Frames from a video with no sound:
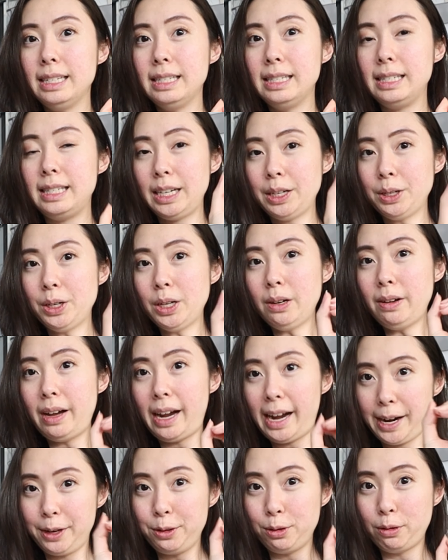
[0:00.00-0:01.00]
0
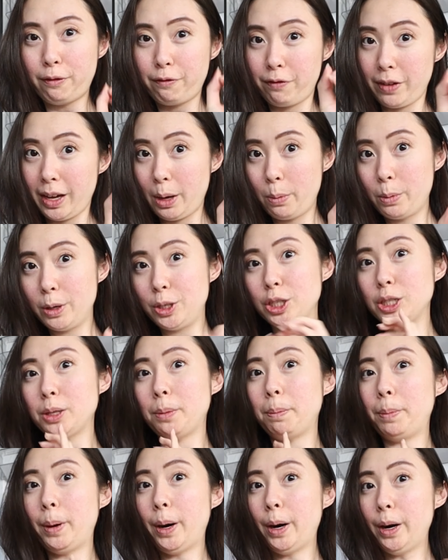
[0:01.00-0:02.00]
annual fee, which is
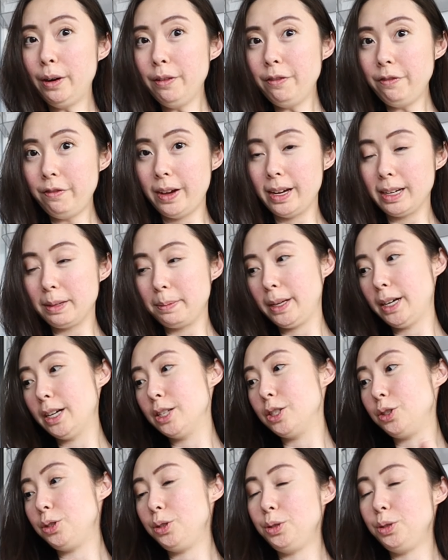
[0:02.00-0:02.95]
perfect because